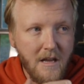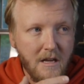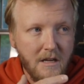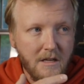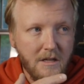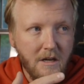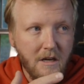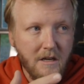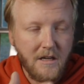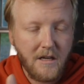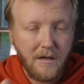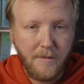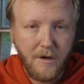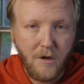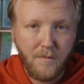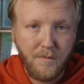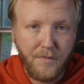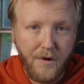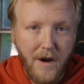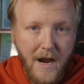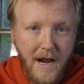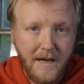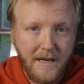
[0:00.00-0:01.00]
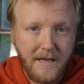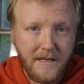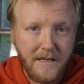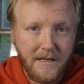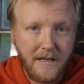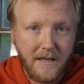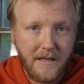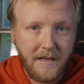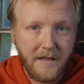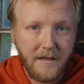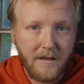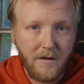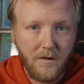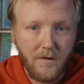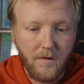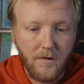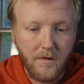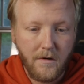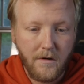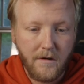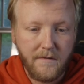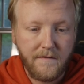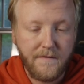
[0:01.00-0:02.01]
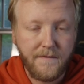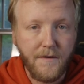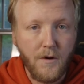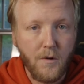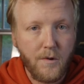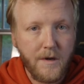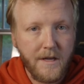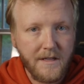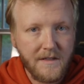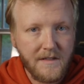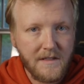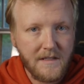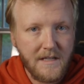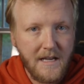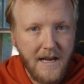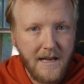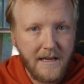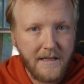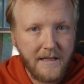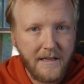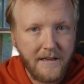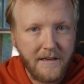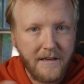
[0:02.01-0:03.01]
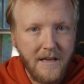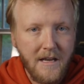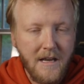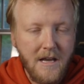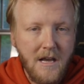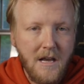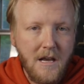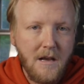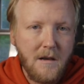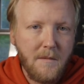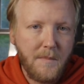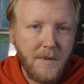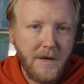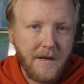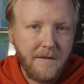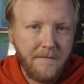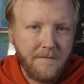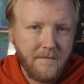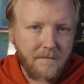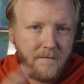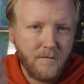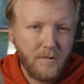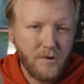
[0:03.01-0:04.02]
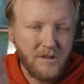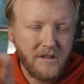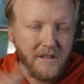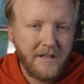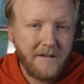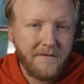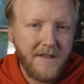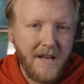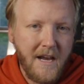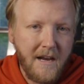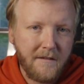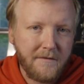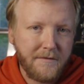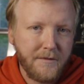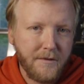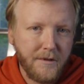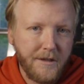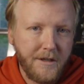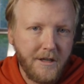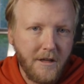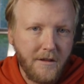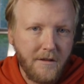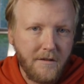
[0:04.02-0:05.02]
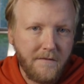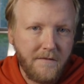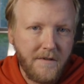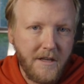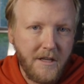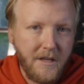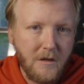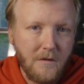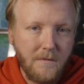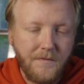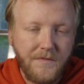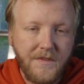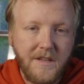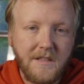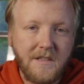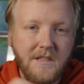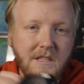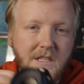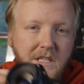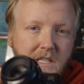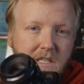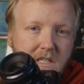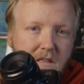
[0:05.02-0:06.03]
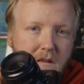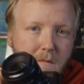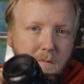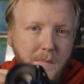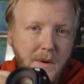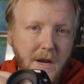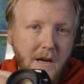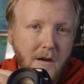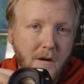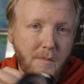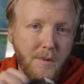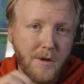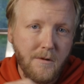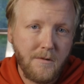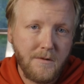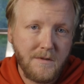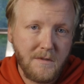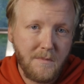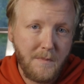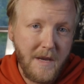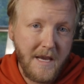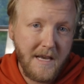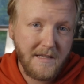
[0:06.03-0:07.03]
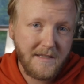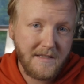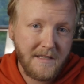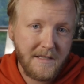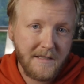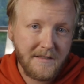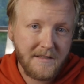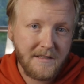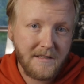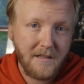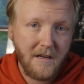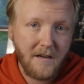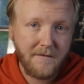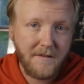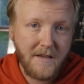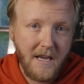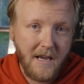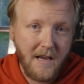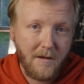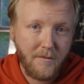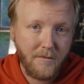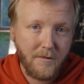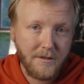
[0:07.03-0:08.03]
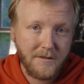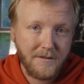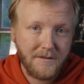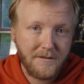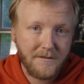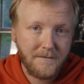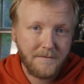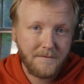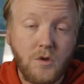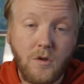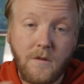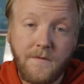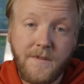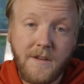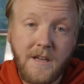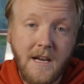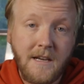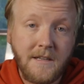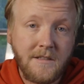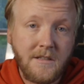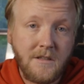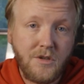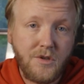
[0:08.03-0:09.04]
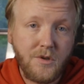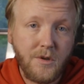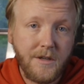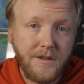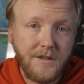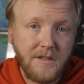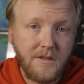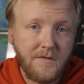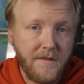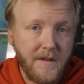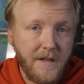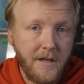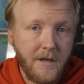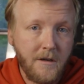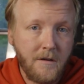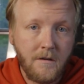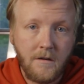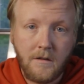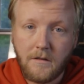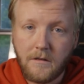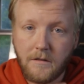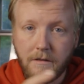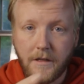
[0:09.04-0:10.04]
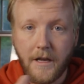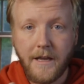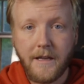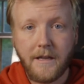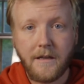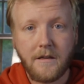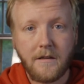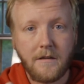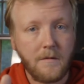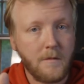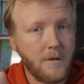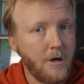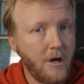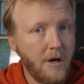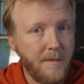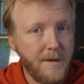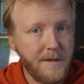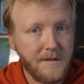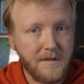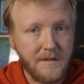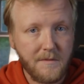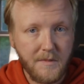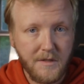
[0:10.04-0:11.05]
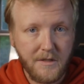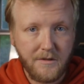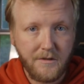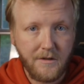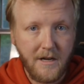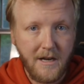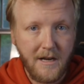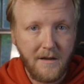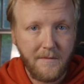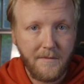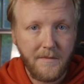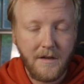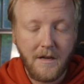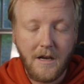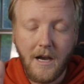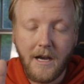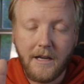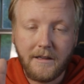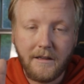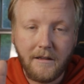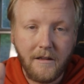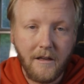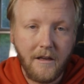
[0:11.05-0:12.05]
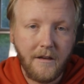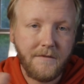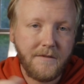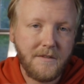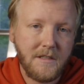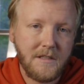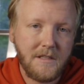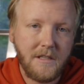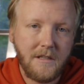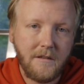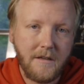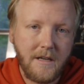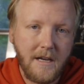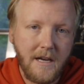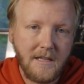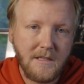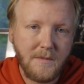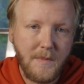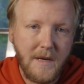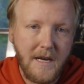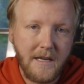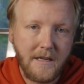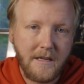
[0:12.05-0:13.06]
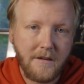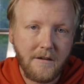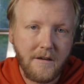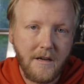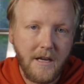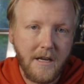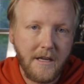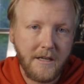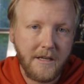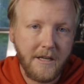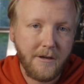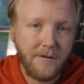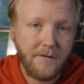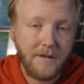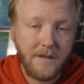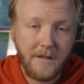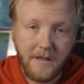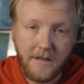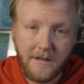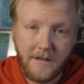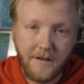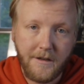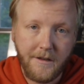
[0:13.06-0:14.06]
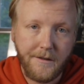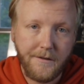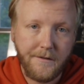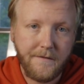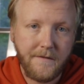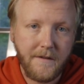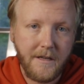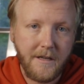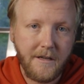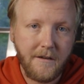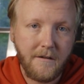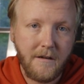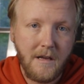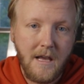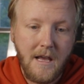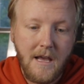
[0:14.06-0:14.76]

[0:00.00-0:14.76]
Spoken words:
talking about bracketing or focus stacking, but we'll leave that for another video. This is just the bare bones basics of cameras. So if you guys enjoyed this video, like, comment, subscribe. I'd love to see you guys back here hanging out in another video.